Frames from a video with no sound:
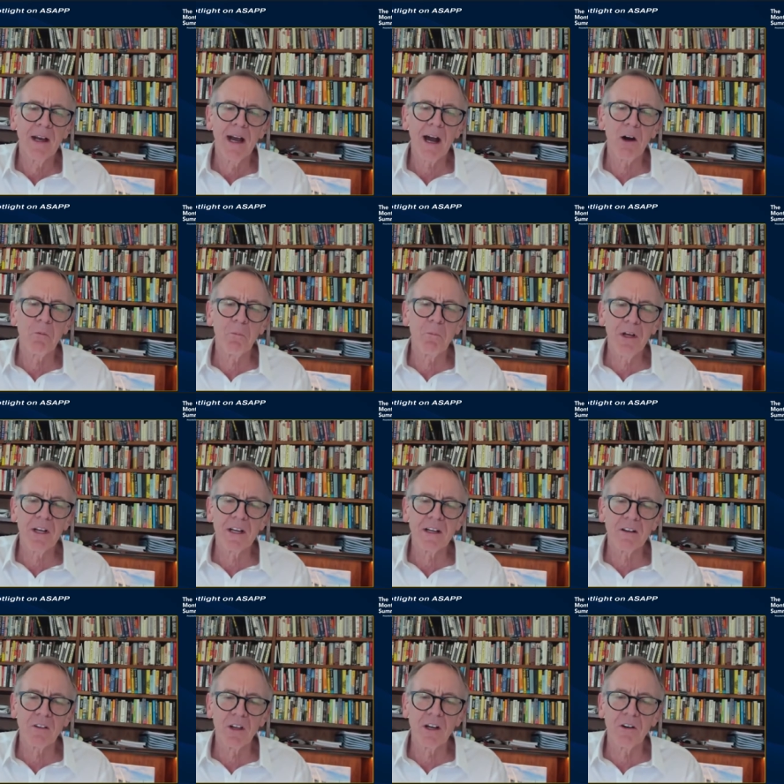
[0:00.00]
how
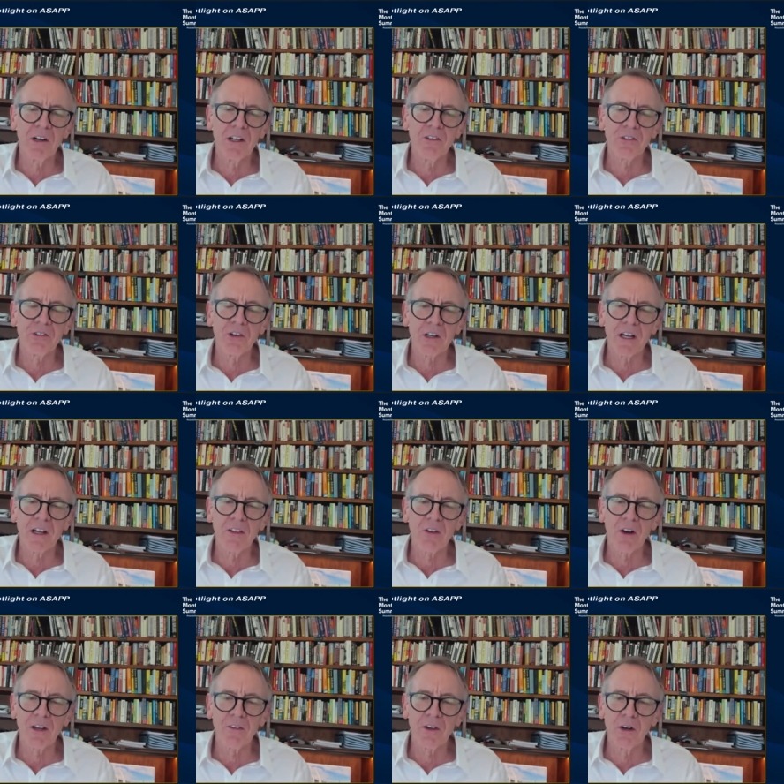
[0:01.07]
big Larry and Sergey
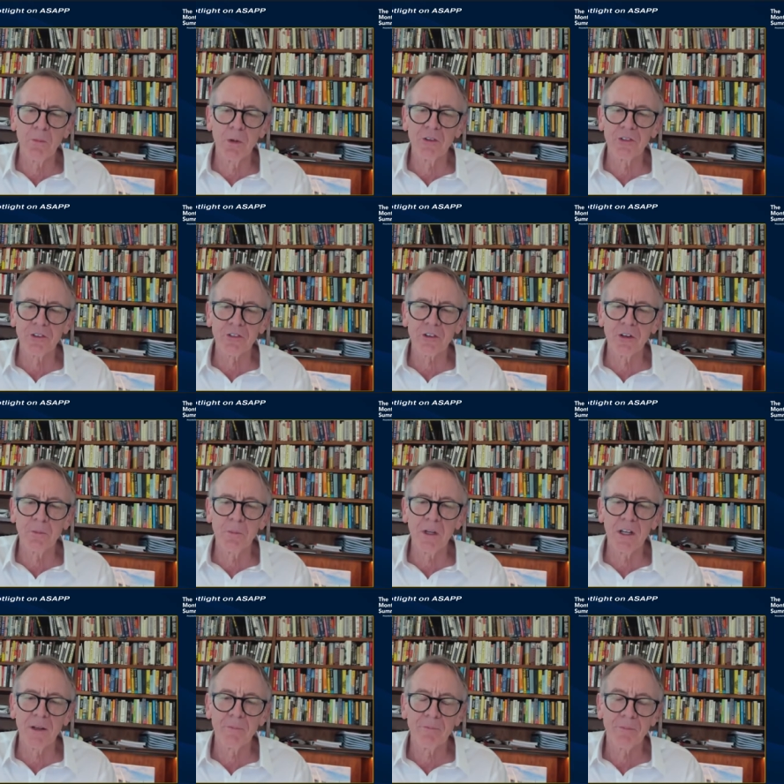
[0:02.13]
thought their business could
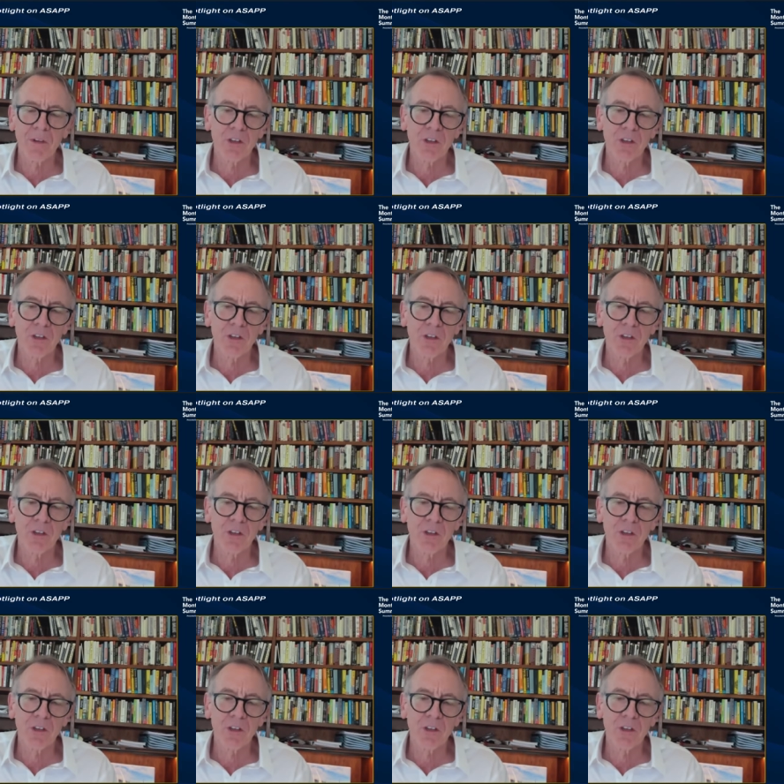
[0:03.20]
be.